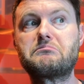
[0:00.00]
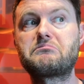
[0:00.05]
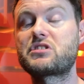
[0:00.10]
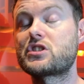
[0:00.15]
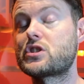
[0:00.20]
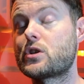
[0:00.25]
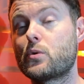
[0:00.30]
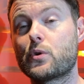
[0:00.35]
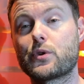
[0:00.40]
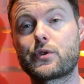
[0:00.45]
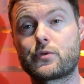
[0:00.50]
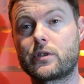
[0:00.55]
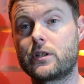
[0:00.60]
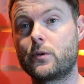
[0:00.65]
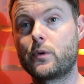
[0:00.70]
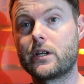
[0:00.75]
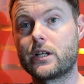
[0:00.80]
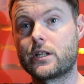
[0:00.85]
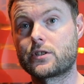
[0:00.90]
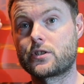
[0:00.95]
2 or 3
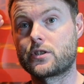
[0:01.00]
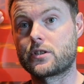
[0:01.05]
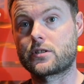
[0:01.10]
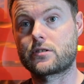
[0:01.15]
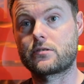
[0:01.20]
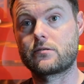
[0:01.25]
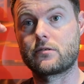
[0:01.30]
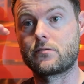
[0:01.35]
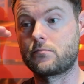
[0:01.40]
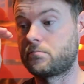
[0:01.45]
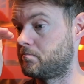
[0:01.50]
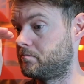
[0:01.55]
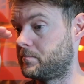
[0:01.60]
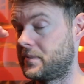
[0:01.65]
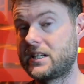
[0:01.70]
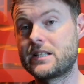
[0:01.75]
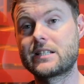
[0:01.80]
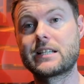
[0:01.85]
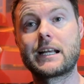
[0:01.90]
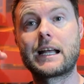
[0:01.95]
weeks just
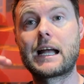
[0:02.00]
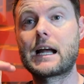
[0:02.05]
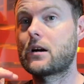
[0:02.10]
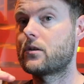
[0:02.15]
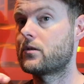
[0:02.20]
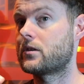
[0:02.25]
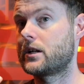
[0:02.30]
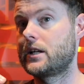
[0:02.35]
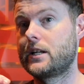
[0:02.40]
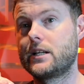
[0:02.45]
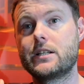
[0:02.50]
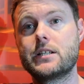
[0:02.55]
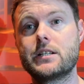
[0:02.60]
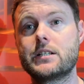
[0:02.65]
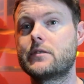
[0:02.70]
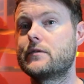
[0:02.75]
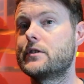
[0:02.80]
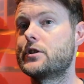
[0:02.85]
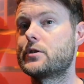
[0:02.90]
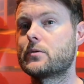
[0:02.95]
beating out
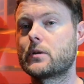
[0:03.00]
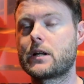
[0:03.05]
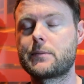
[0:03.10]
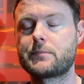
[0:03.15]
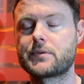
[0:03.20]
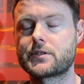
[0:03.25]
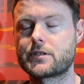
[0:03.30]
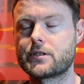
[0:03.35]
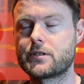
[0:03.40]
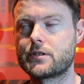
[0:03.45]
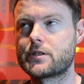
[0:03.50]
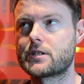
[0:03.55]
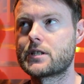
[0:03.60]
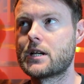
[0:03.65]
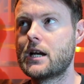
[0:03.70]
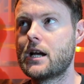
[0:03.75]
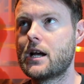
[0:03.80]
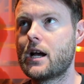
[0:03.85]
individual episodes.